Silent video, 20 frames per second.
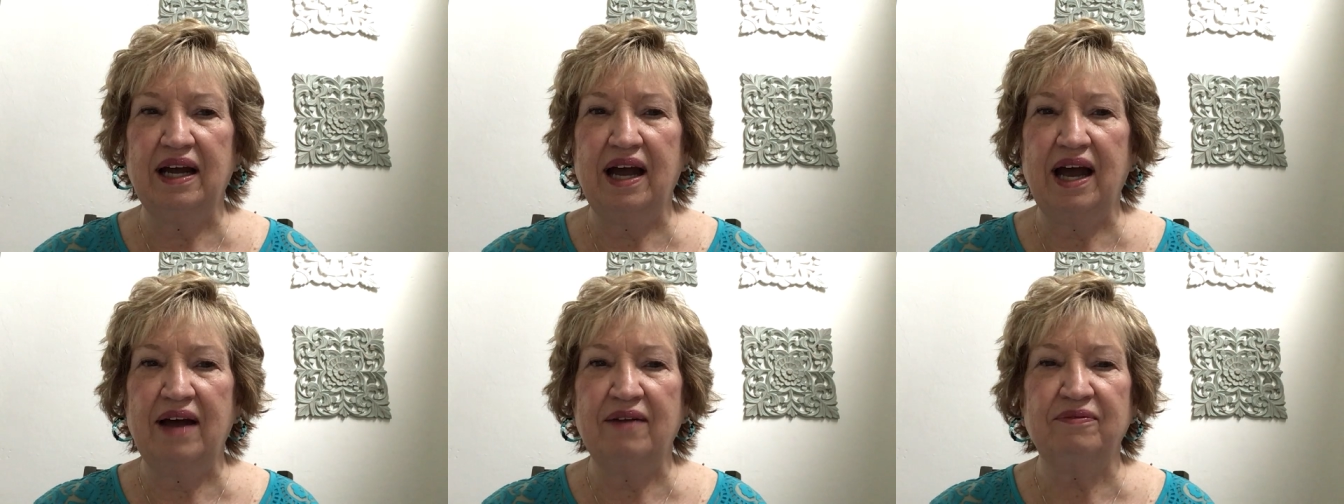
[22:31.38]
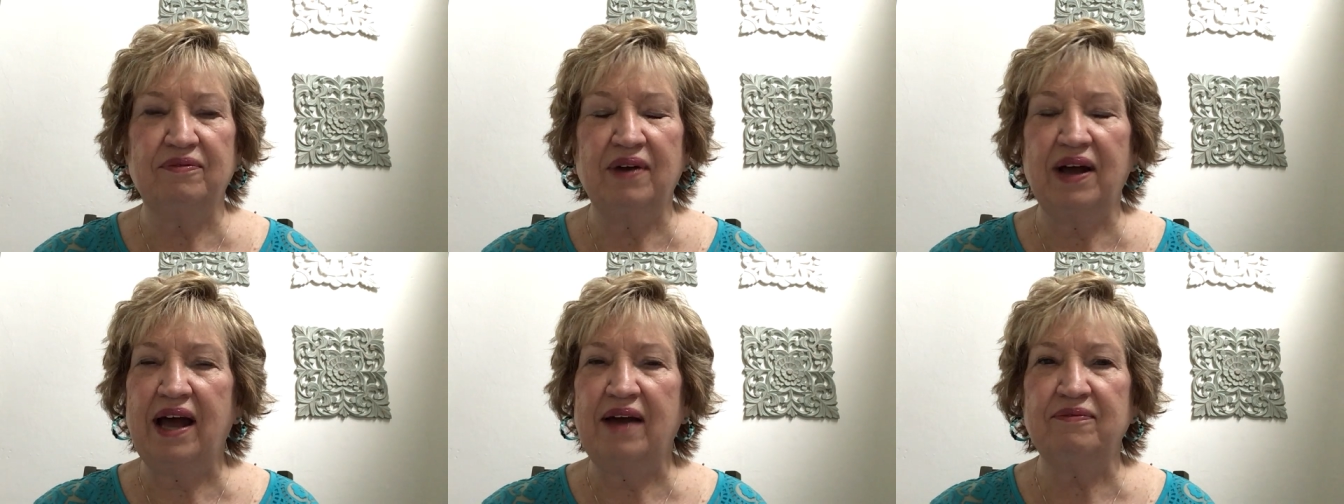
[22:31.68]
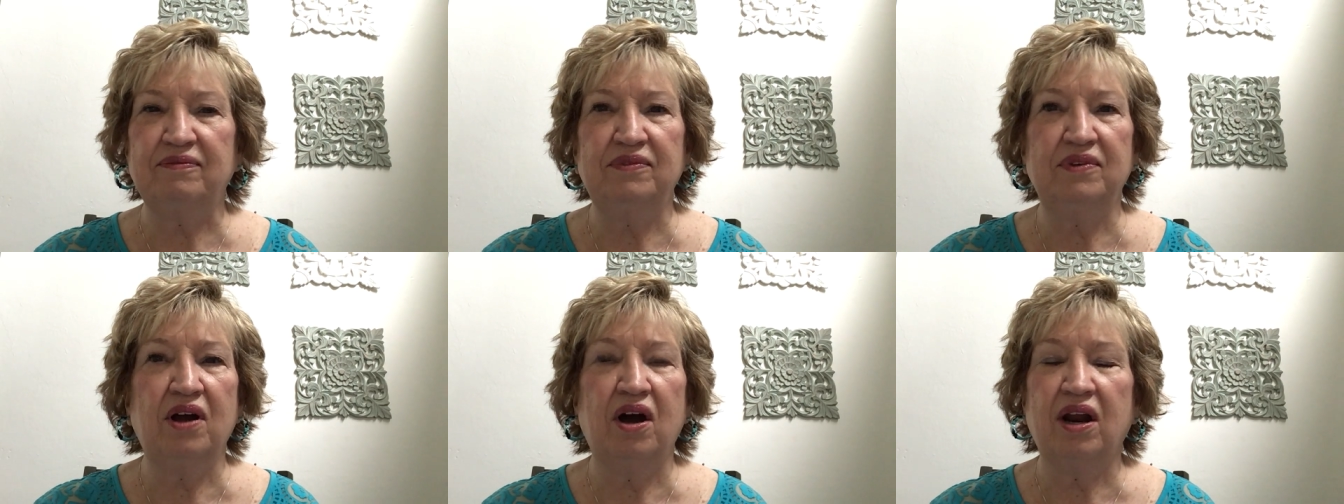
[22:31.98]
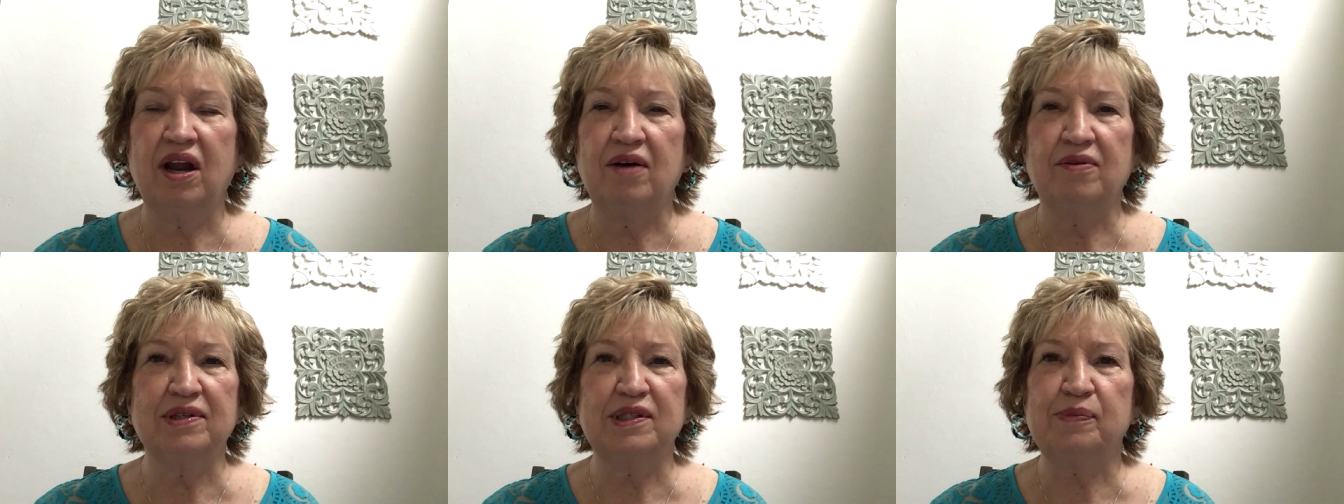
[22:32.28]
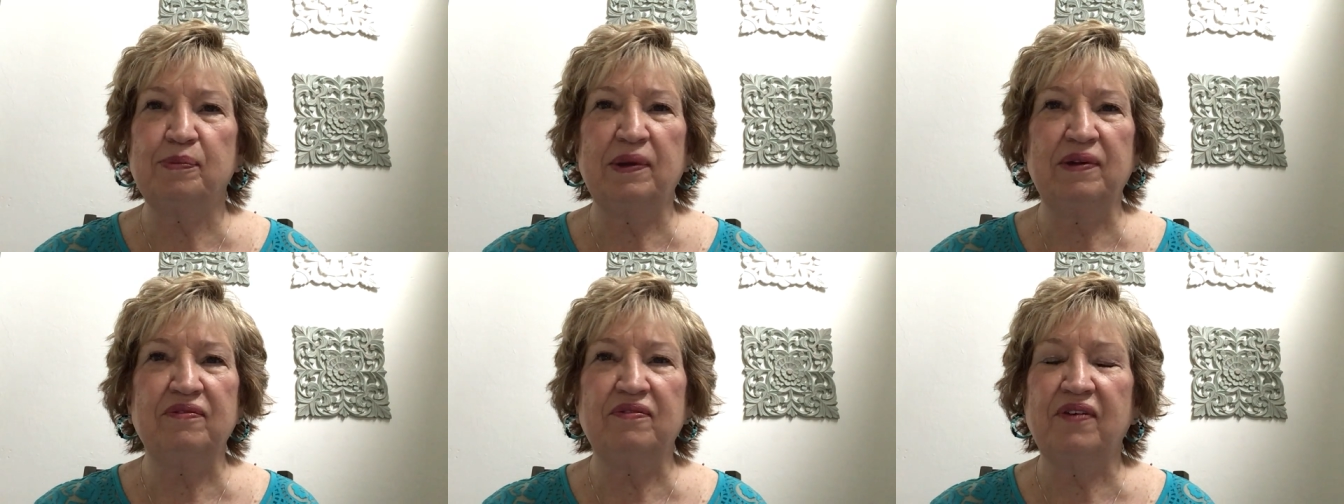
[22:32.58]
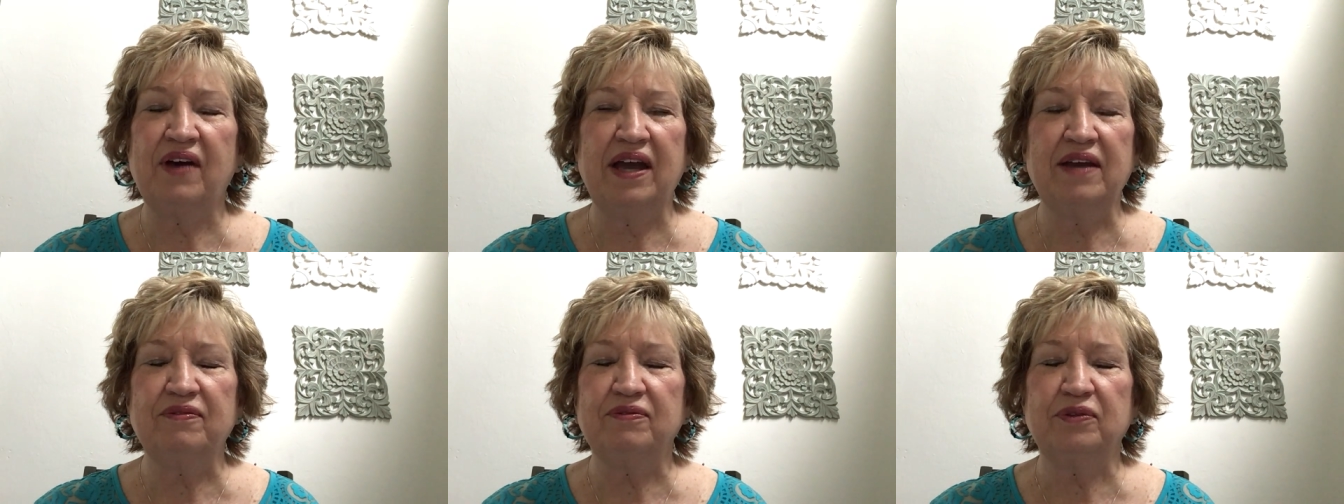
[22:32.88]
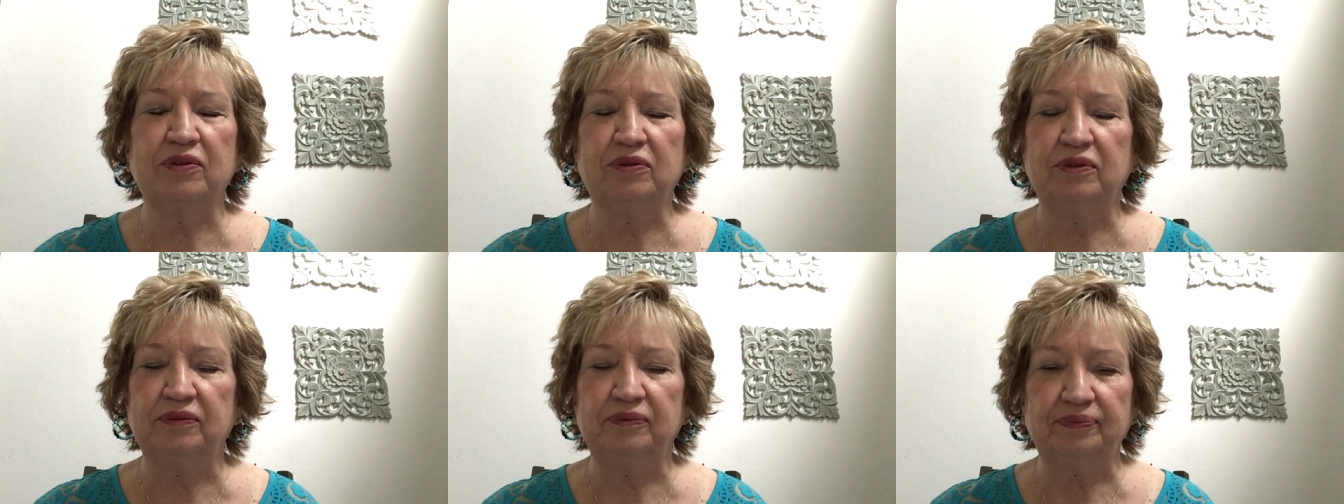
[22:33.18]
I've, I've not always been
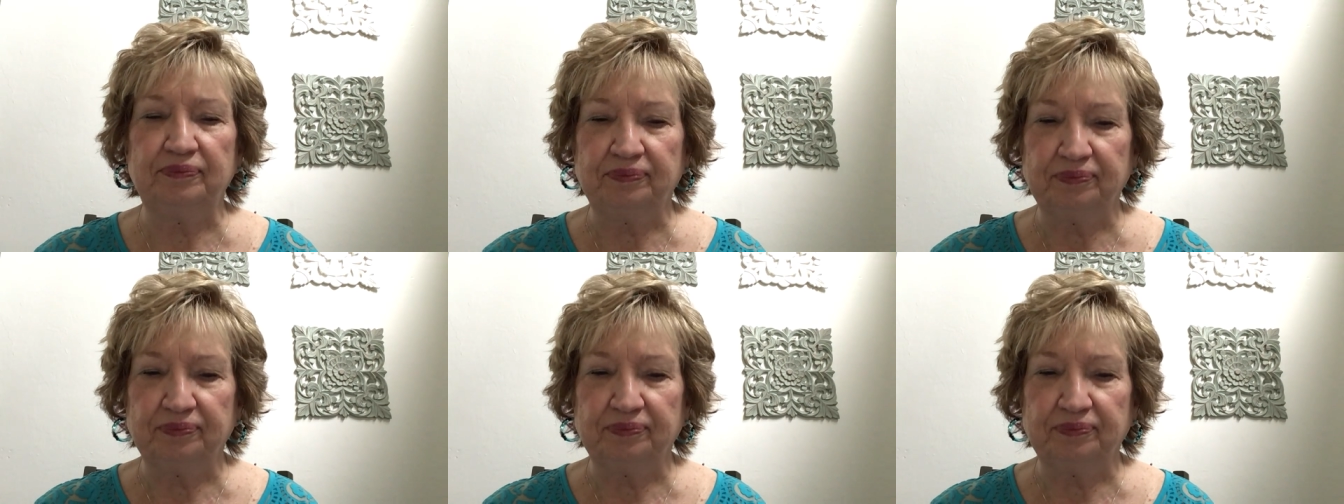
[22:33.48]
faithful.